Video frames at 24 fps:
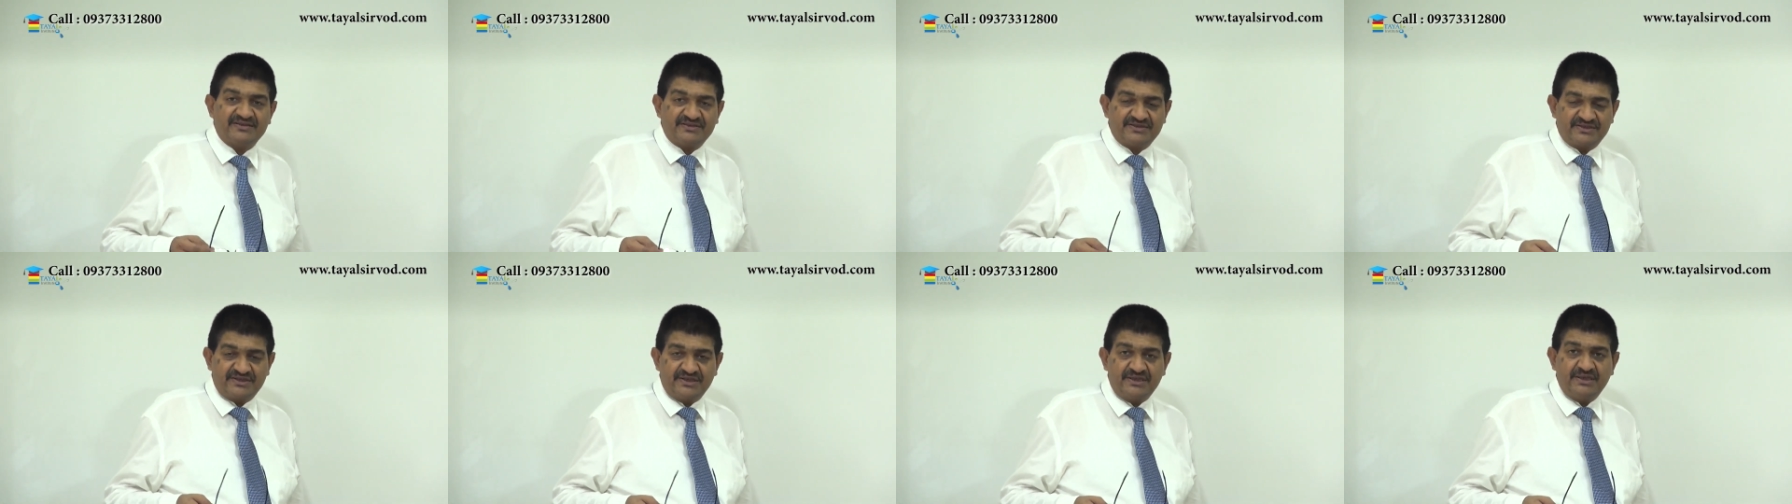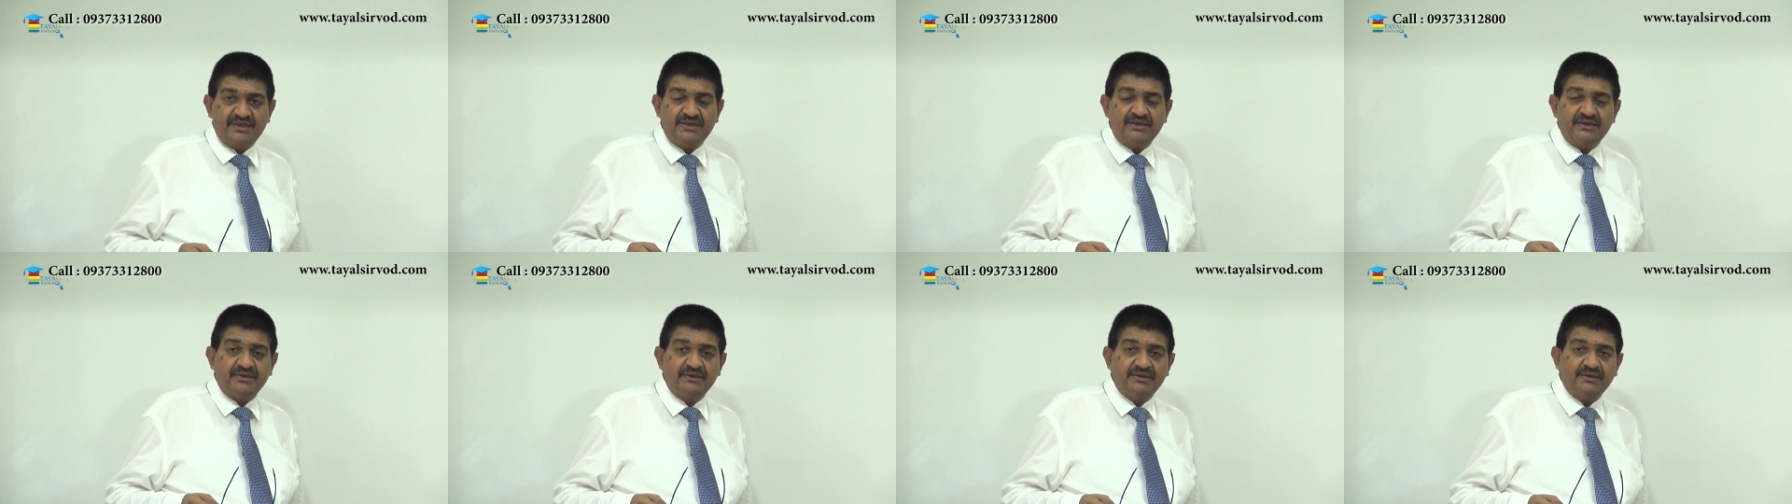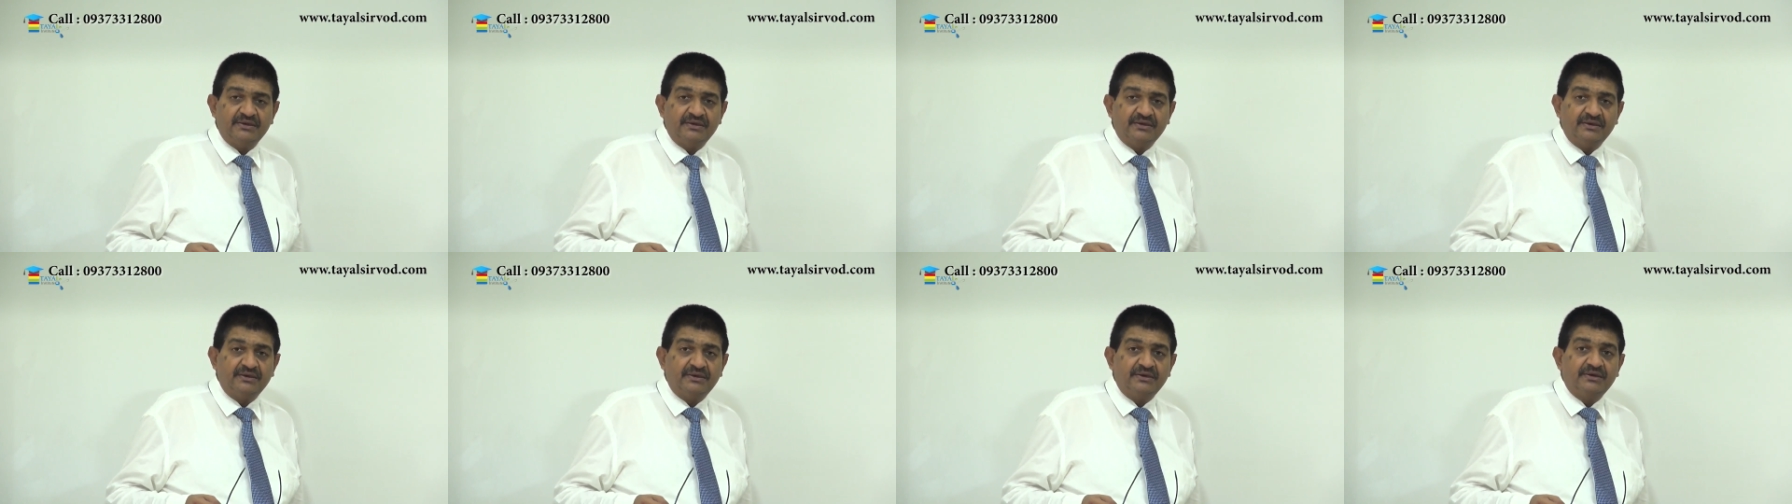sea,
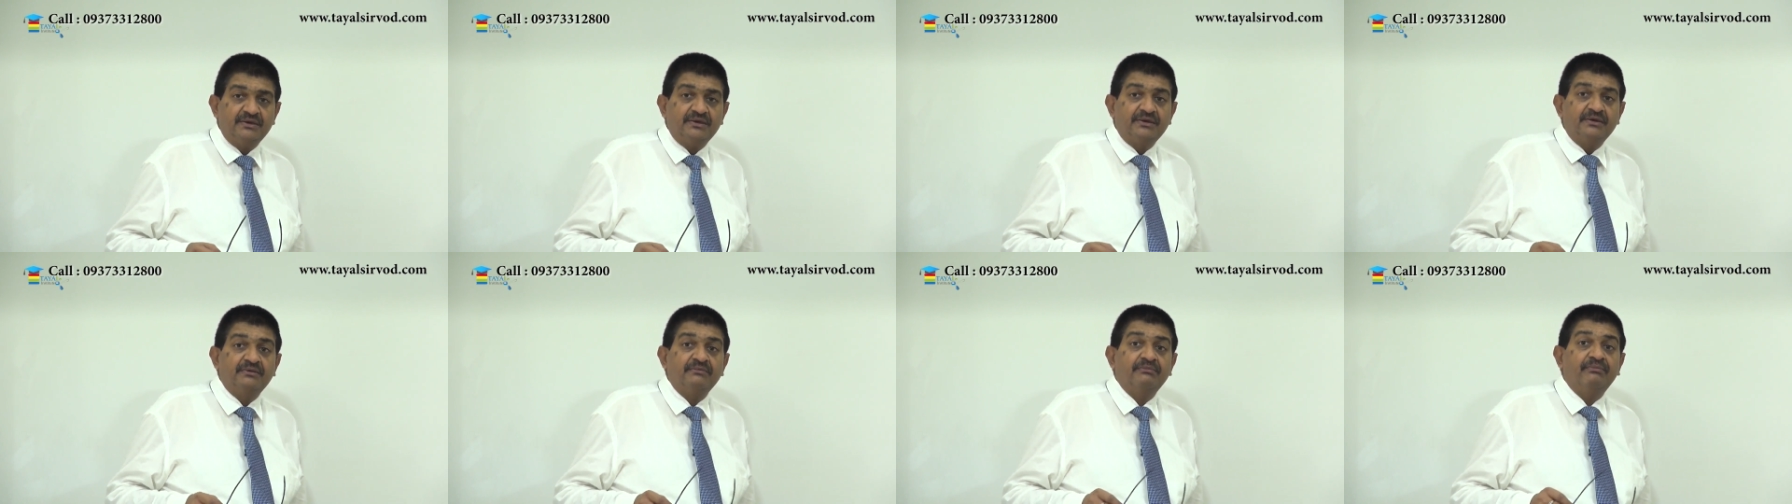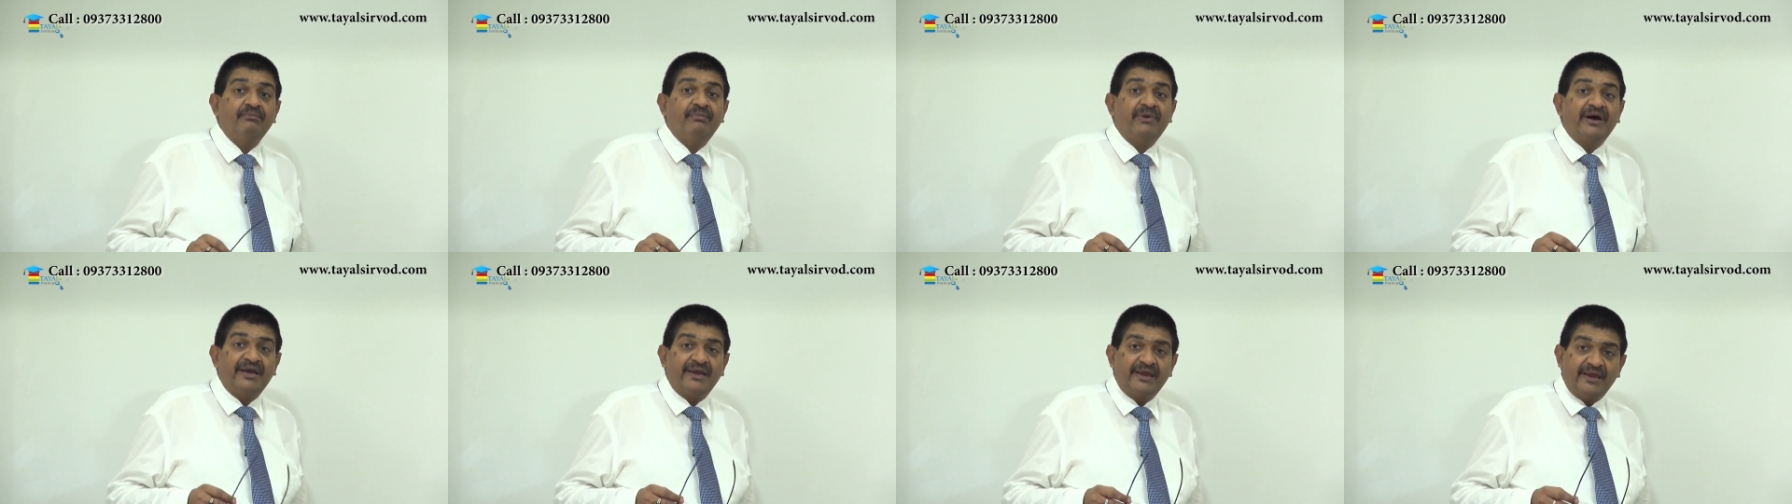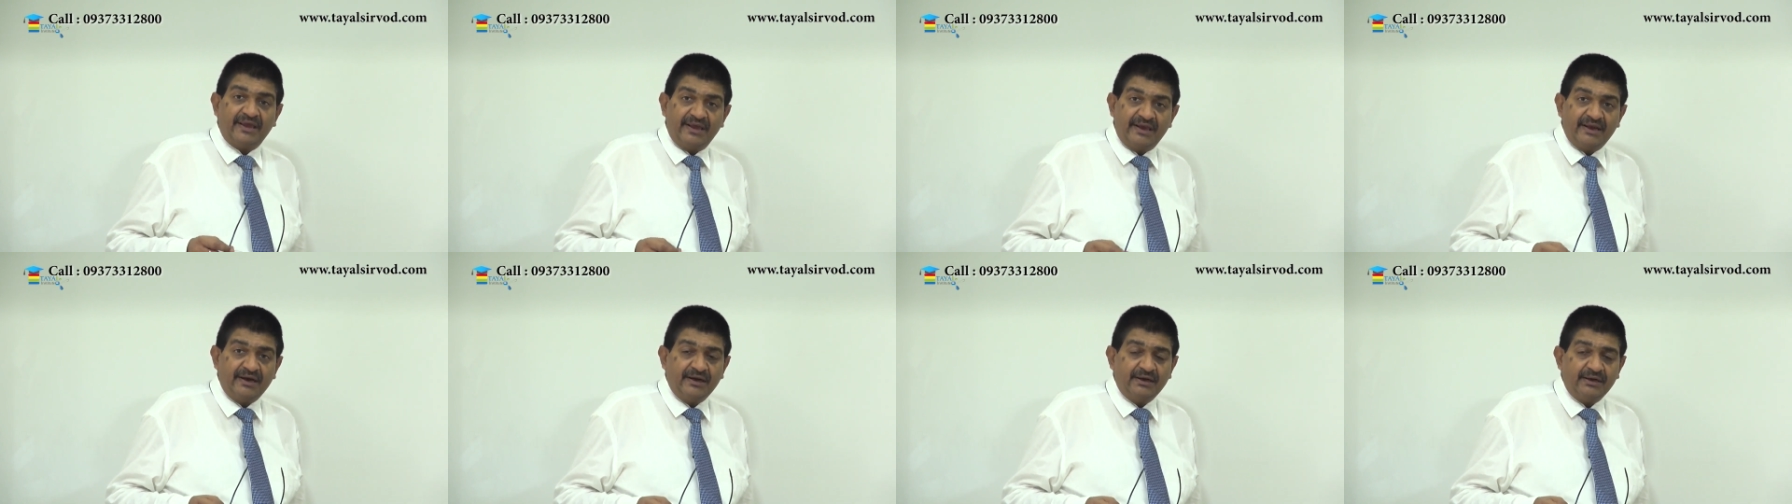by
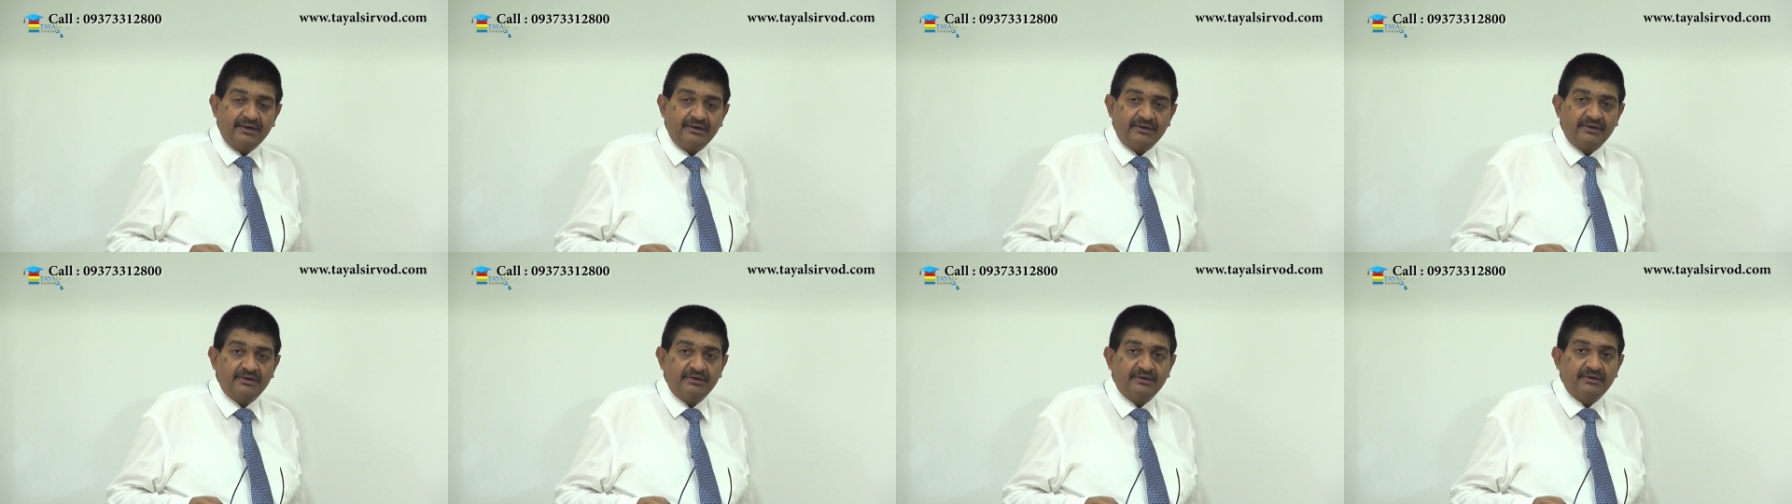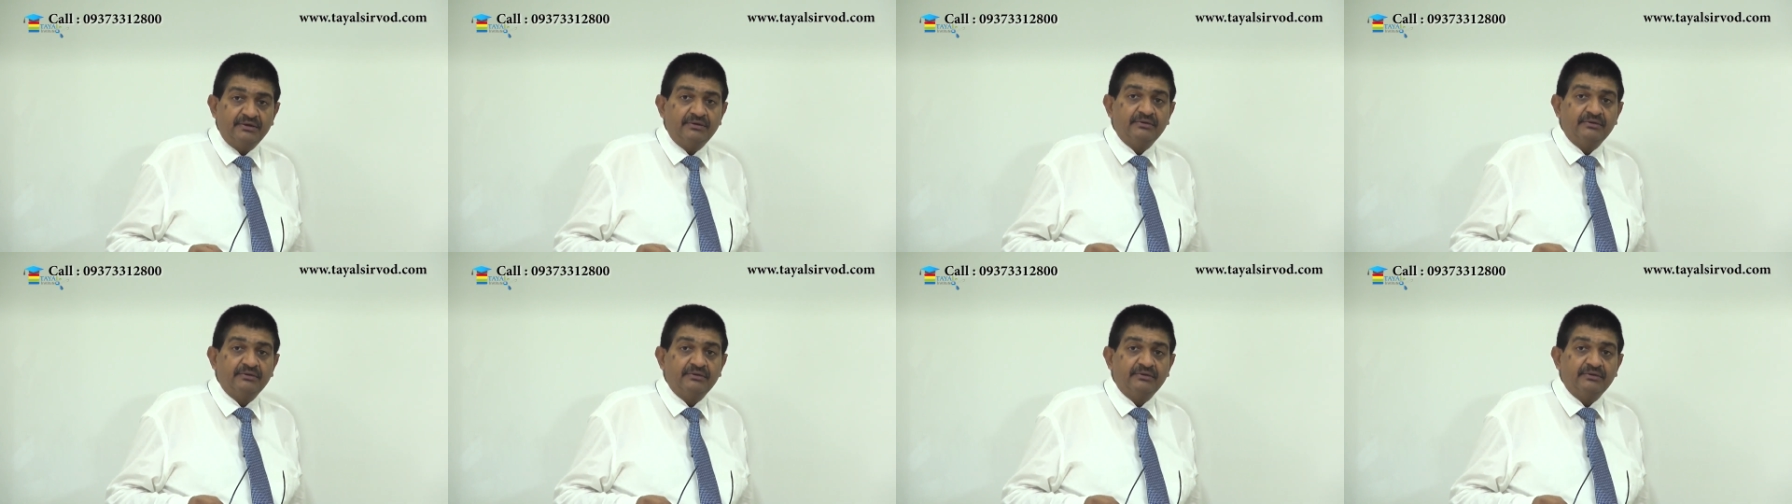air,